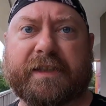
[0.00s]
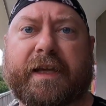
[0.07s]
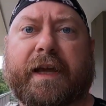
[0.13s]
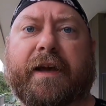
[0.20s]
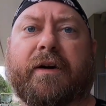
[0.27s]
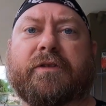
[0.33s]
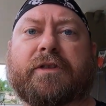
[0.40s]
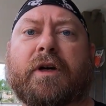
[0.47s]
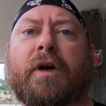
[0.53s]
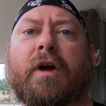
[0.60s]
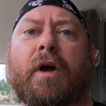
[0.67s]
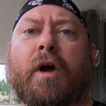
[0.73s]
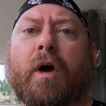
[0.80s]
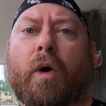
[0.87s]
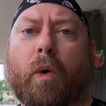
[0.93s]
account
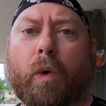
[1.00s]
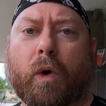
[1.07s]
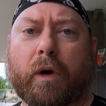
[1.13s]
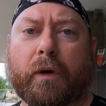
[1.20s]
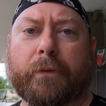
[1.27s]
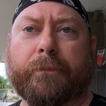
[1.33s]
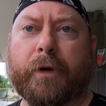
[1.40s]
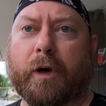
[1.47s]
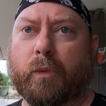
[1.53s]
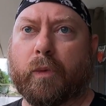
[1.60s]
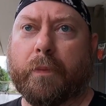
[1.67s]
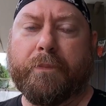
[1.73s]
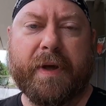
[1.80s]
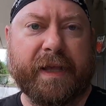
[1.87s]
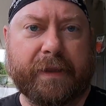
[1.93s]
or a
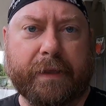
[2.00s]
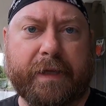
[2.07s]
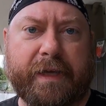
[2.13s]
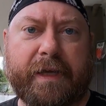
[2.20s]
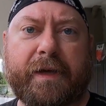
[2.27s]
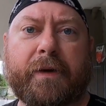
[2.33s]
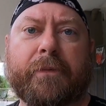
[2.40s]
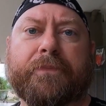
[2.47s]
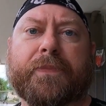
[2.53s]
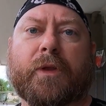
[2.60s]
Remitly,